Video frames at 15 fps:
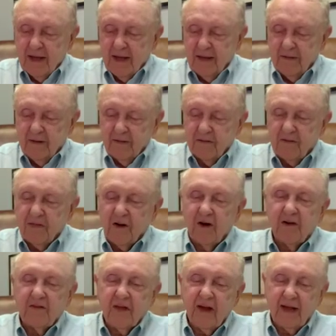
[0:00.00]
And then the
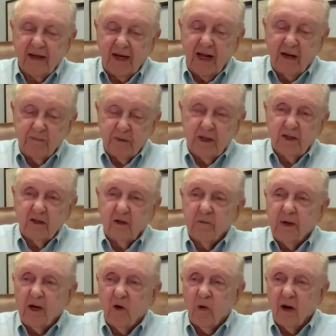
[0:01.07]
third thing, and I'll be a little
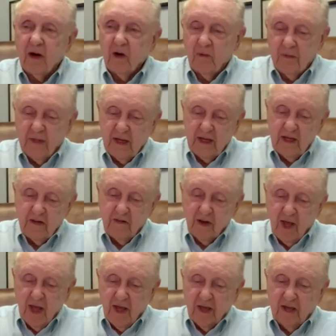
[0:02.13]
bit quicker with these,
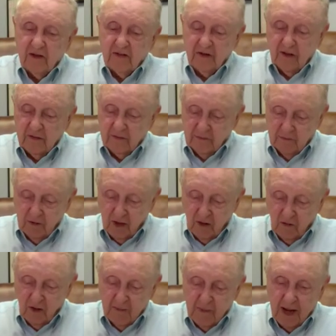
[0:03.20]
is that not
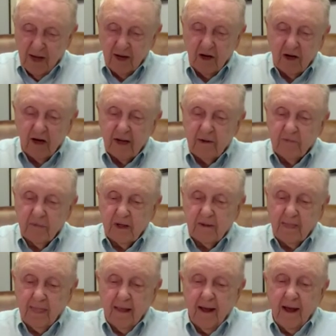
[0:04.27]
only am I learning,
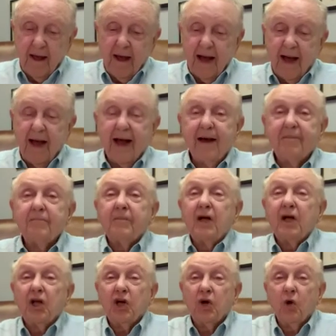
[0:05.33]
but I'm
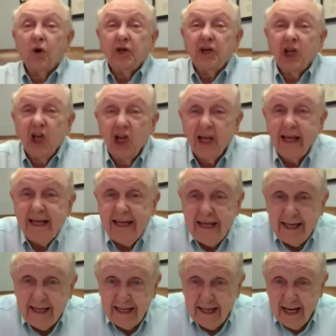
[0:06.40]
going to
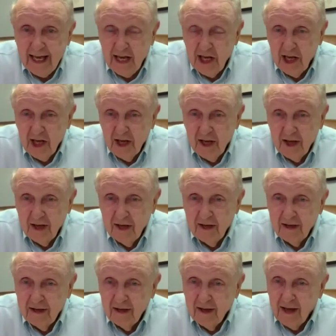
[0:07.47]
lean.
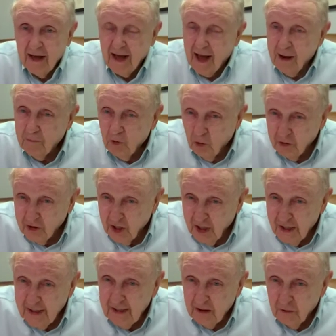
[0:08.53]
I'm going to
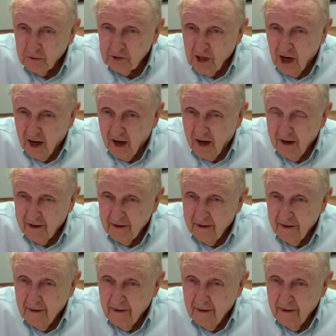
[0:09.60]
lean on God.